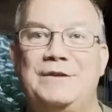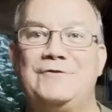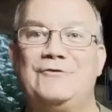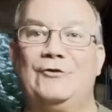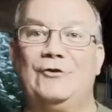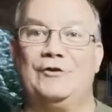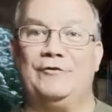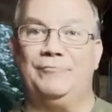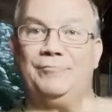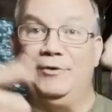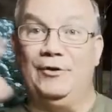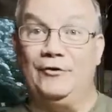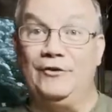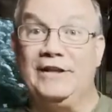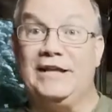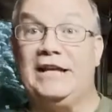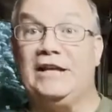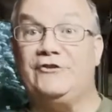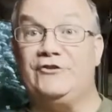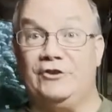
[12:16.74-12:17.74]
sort of build the
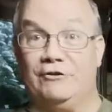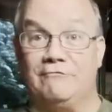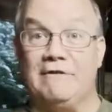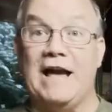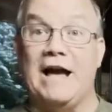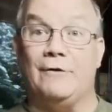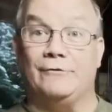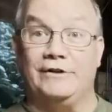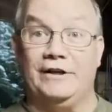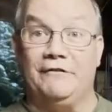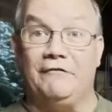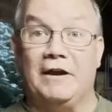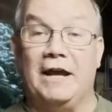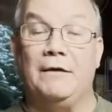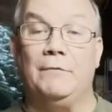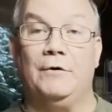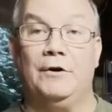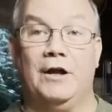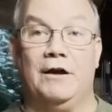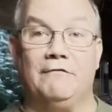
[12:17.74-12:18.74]
kitchen around it
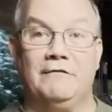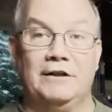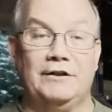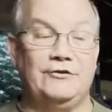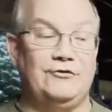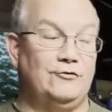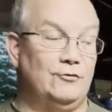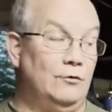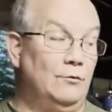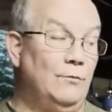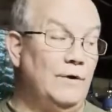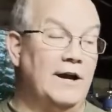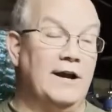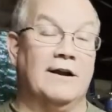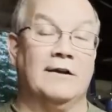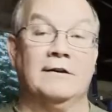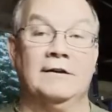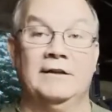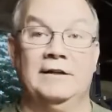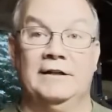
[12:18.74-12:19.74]
right we're not really sure
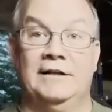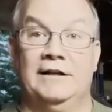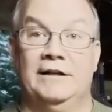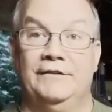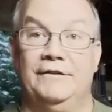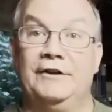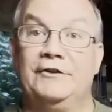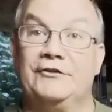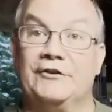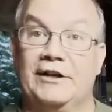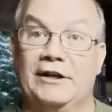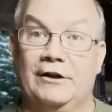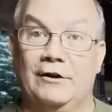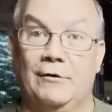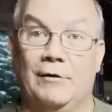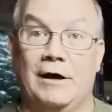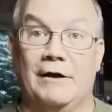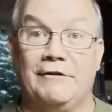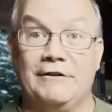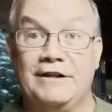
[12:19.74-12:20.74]
where things are going to
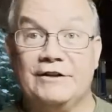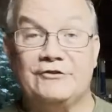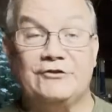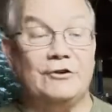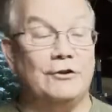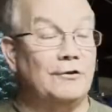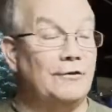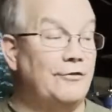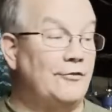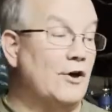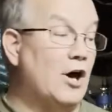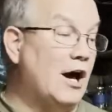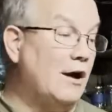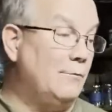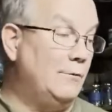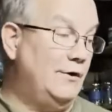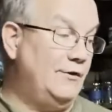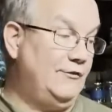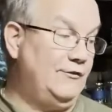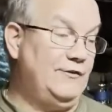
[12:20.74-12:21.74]
go our initial thought
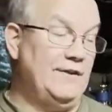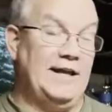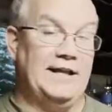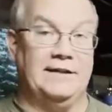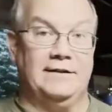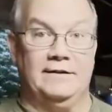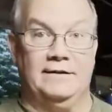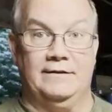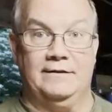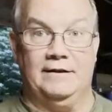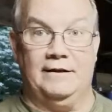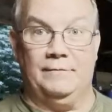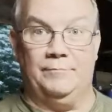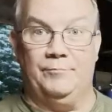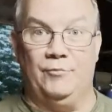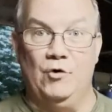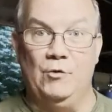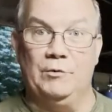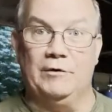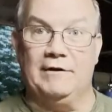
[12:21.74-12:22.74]
was that the
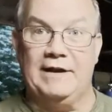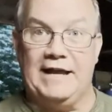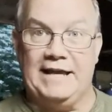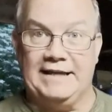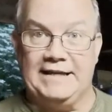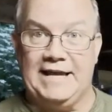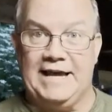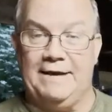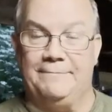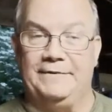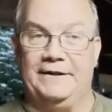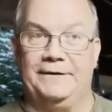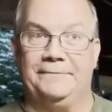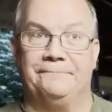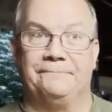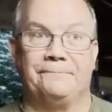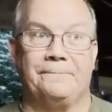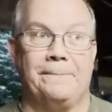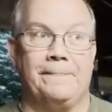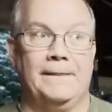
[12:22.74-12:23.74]
boomerang cabinet
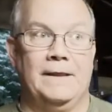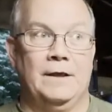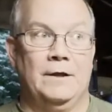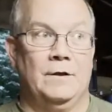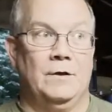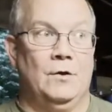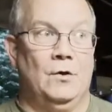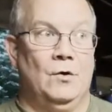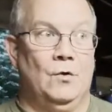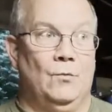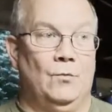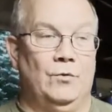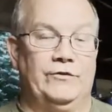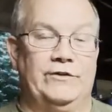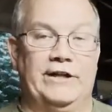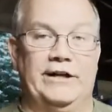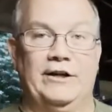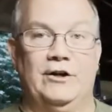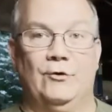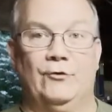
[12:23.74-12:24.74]
was
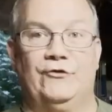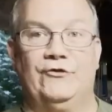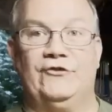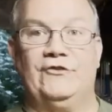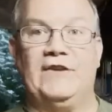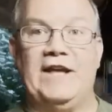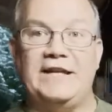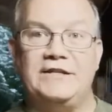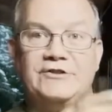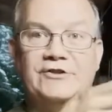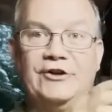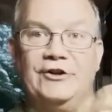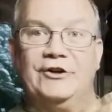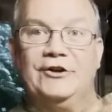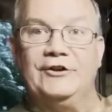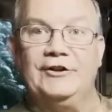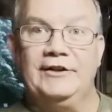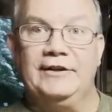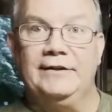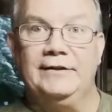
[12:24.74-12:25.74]
going to go
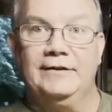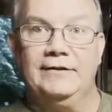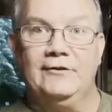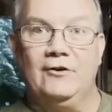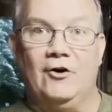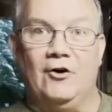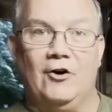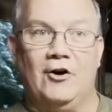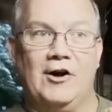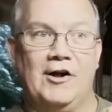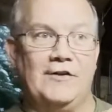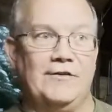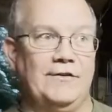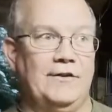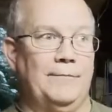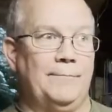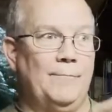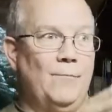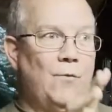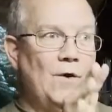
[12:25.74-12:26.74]
centered on
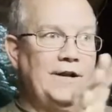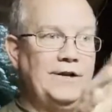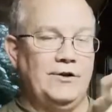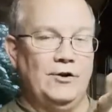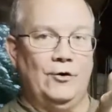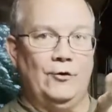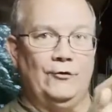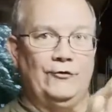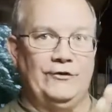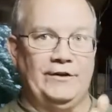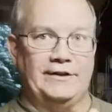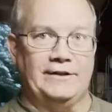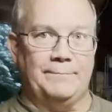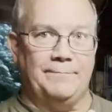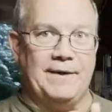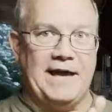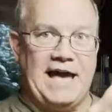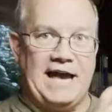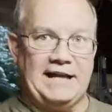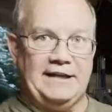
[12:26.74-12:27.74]
the windows at the
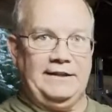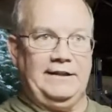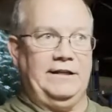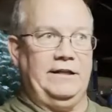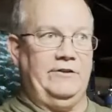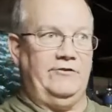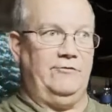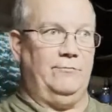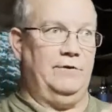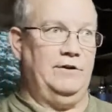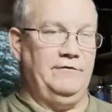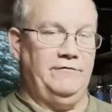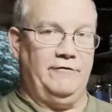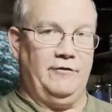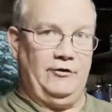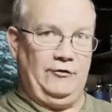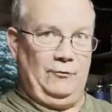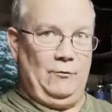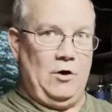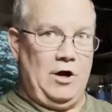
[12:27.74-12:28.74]
back of the kitchen when you
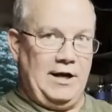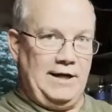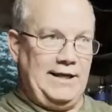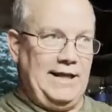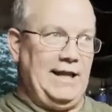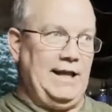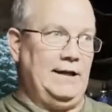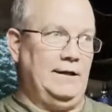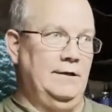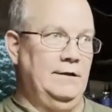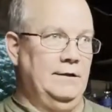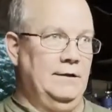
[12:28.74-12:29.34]
first walk in